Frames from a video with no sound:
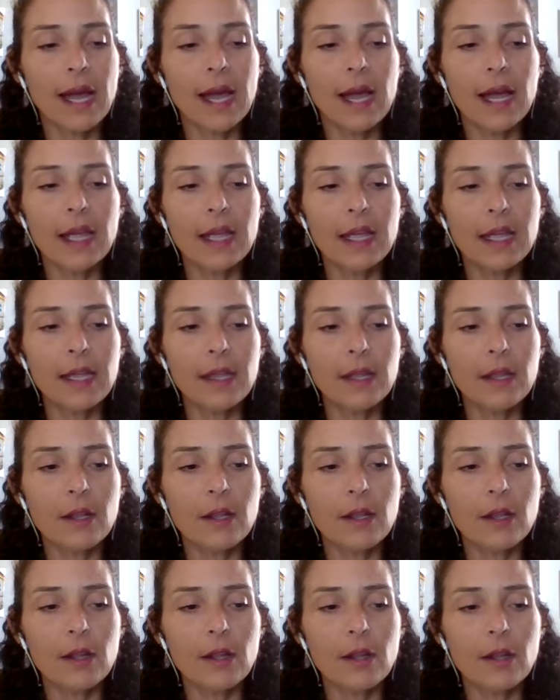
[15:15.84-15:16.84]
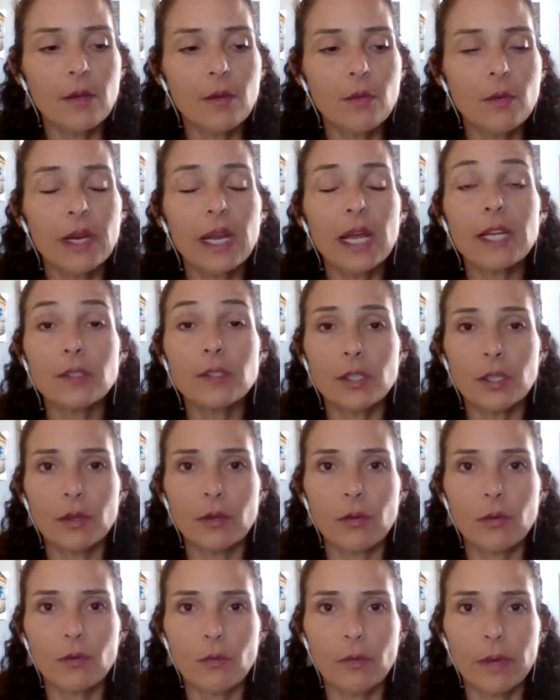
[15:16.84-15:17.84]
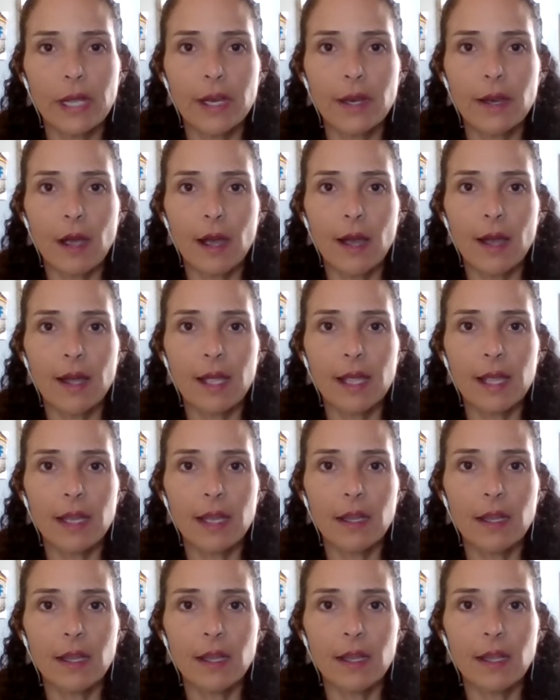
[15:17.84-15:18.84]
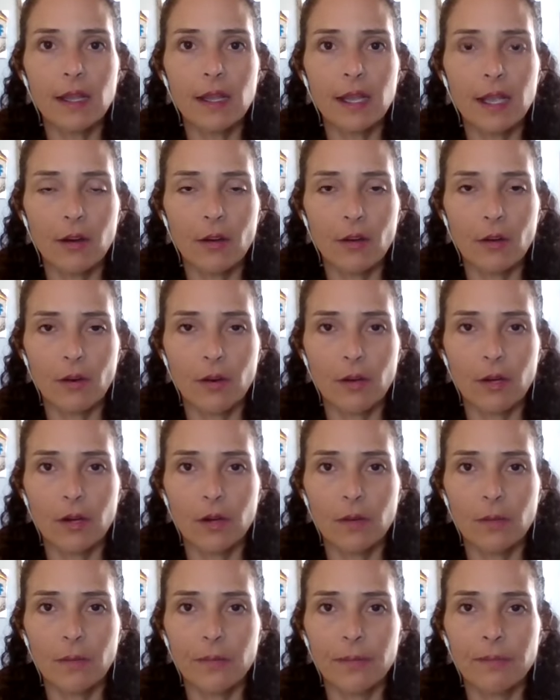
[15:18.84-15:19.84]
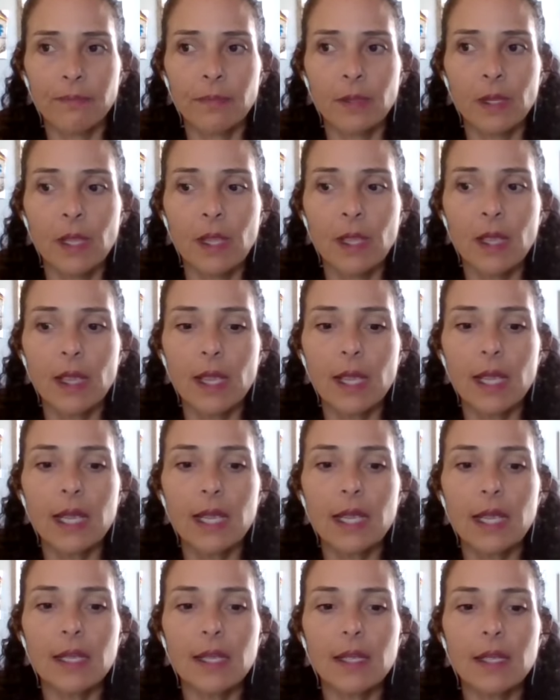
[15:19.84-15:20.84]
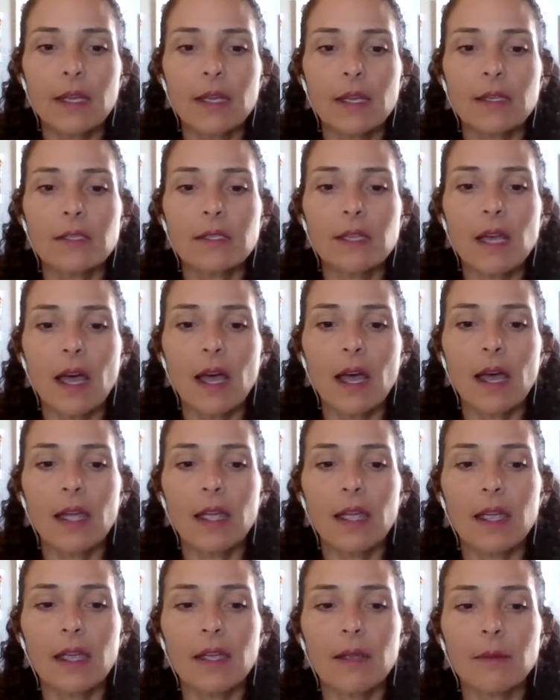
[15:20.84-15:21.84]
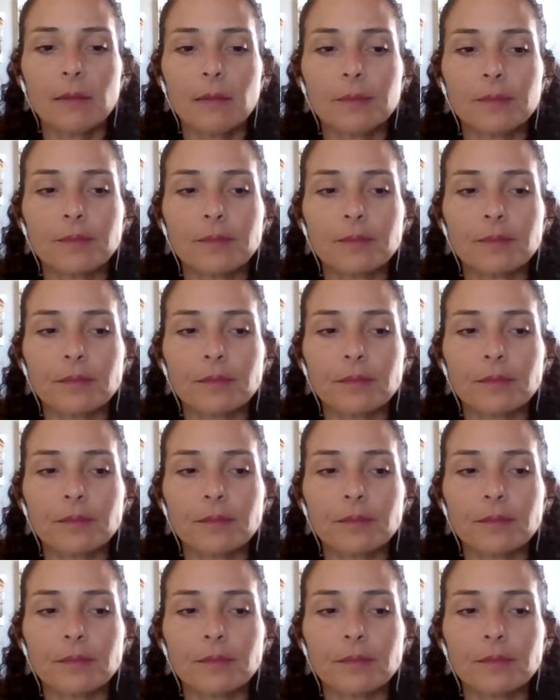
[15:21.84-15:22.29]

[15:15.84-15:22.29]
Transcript: I do when I get hurt is I